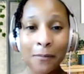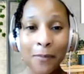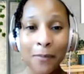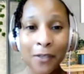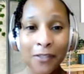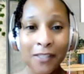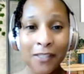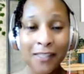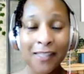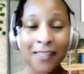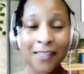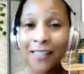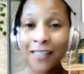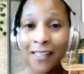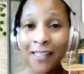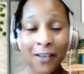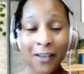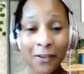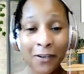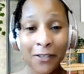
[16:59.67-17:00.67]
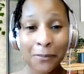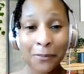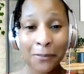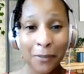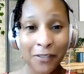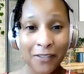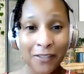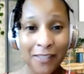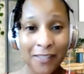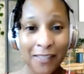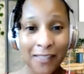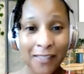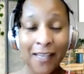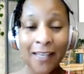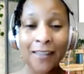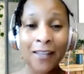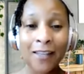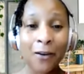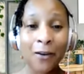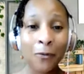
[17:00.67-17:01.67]
person the youngest person
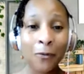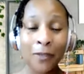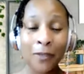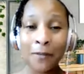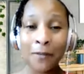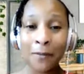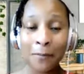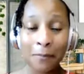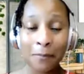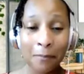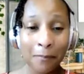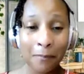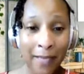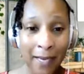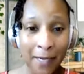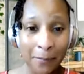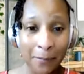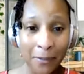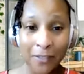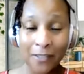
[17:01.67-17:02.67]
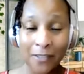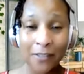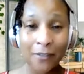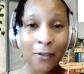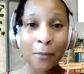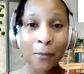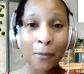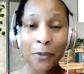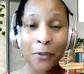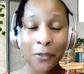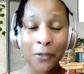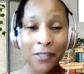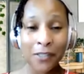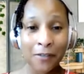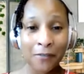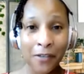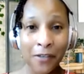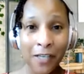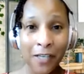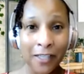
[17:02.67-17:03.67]
and the only black person or person
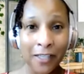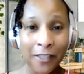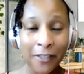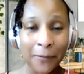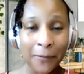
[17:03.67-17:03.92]
of color